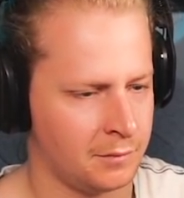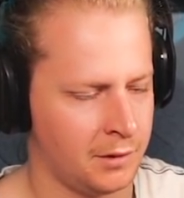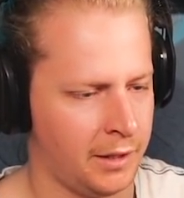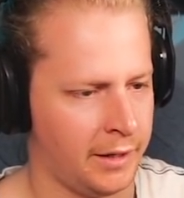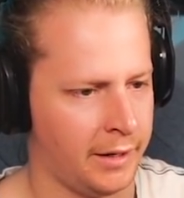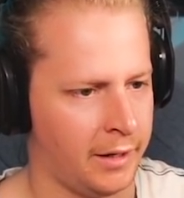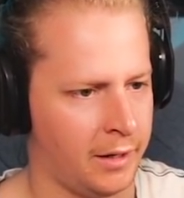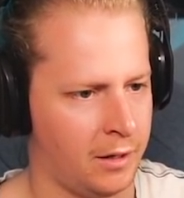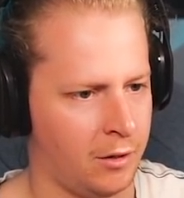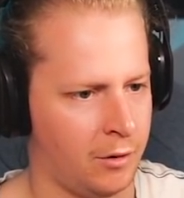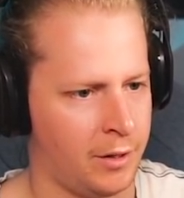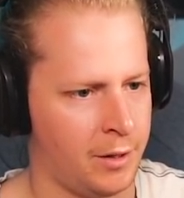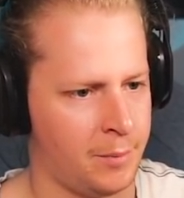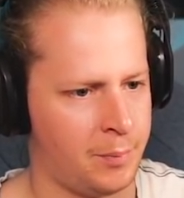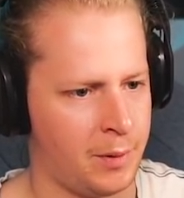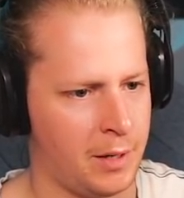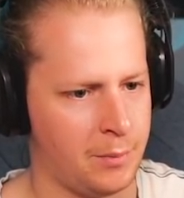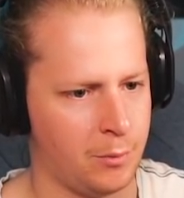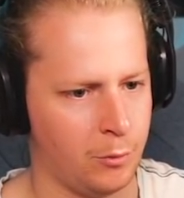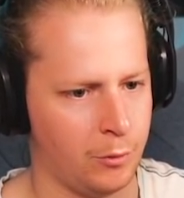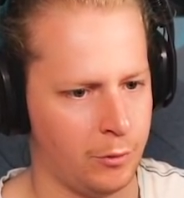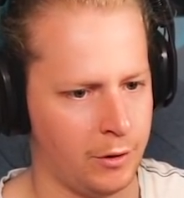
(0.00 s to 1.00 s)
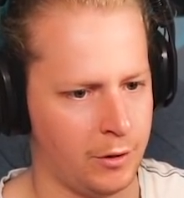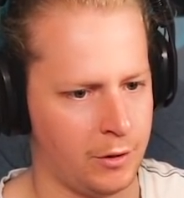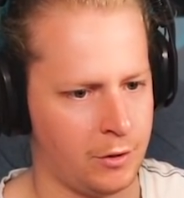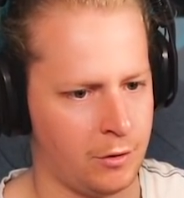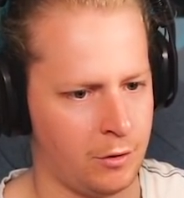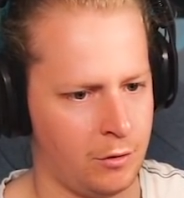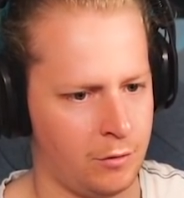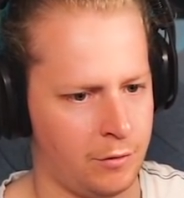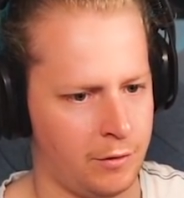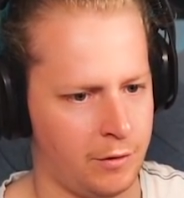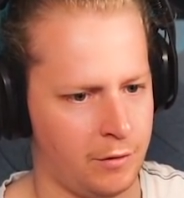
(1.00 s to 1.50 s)
Yeah, I'll hit people with it too
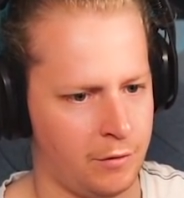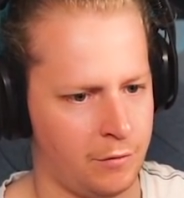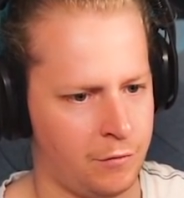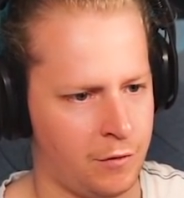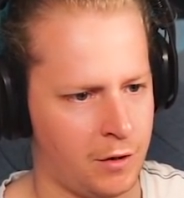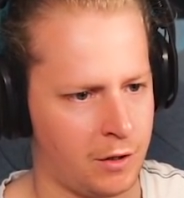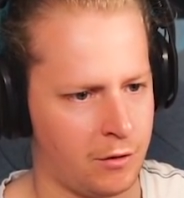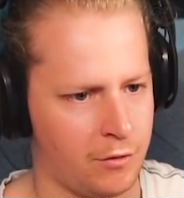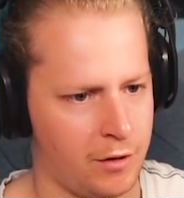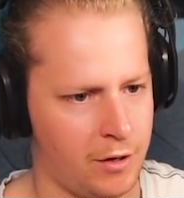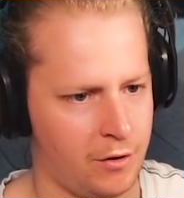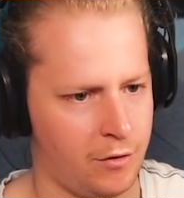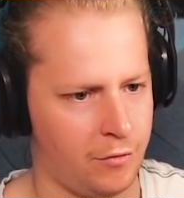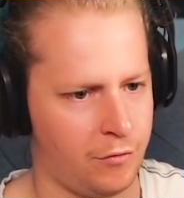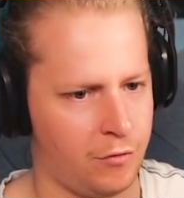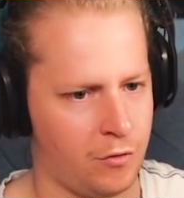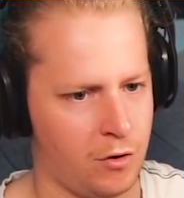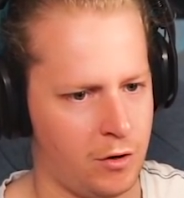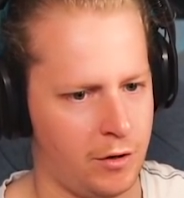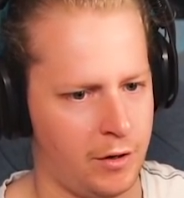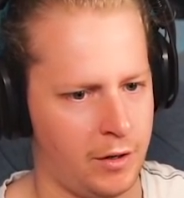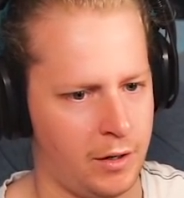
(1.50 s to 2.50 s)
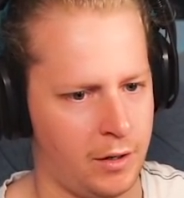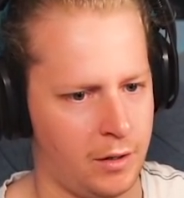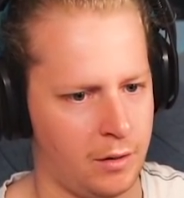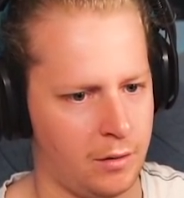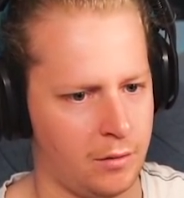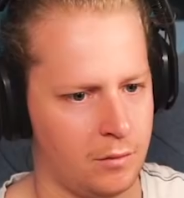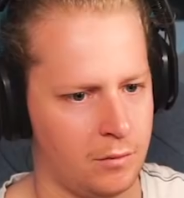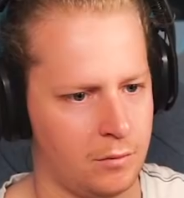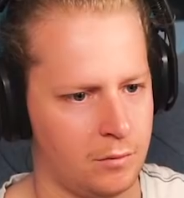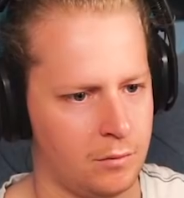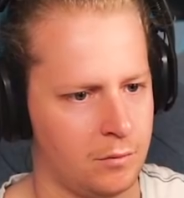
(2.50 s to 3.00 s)
if they ran and find out.
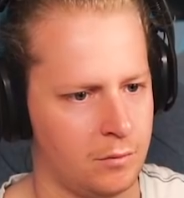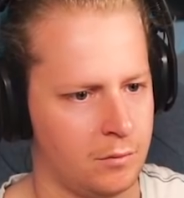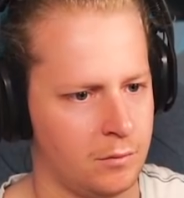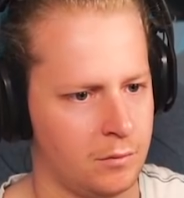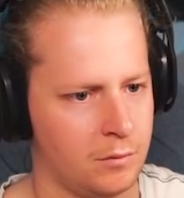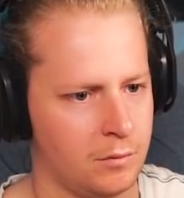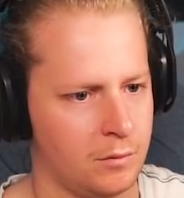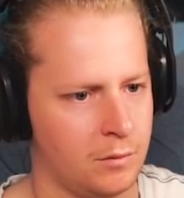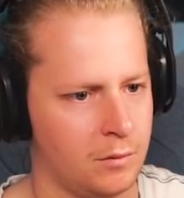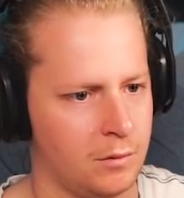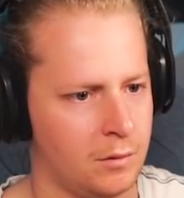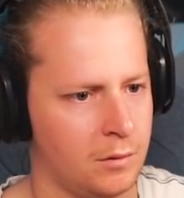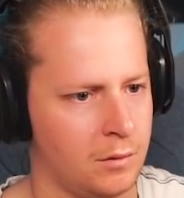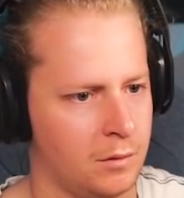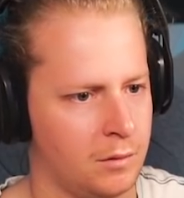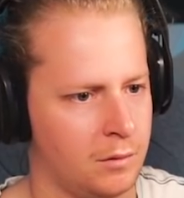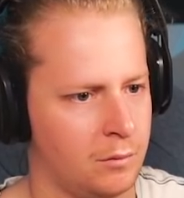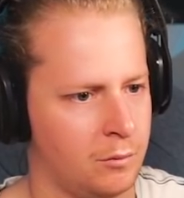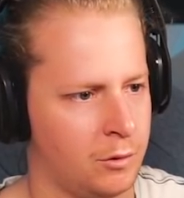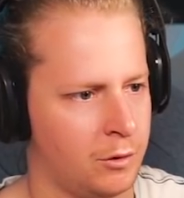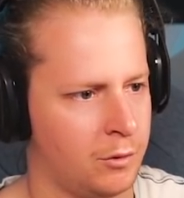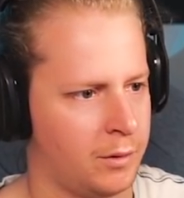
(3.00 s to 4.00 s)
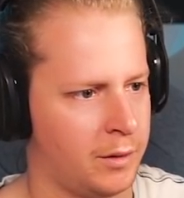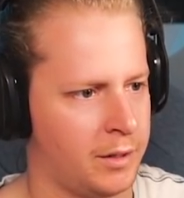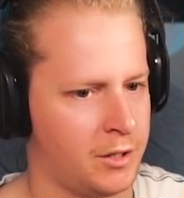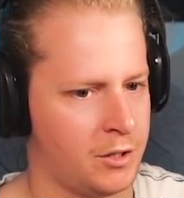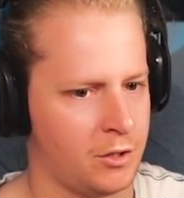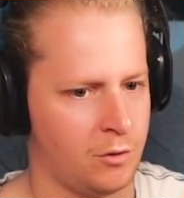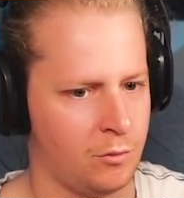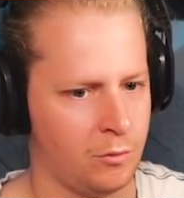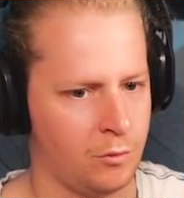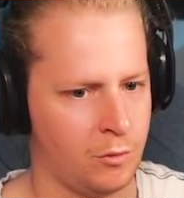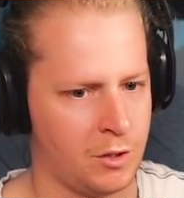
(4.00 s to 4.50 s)
Where do I hit?
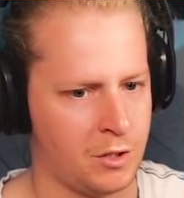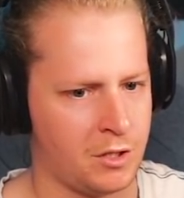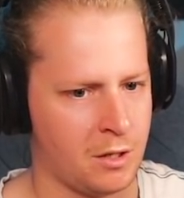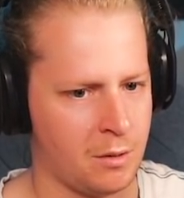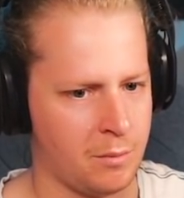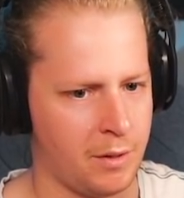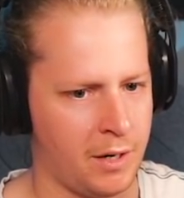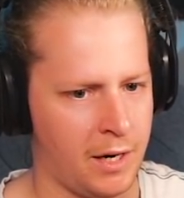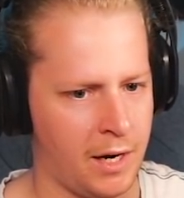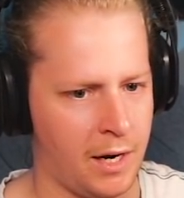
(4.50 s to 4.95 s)
There's something to hit.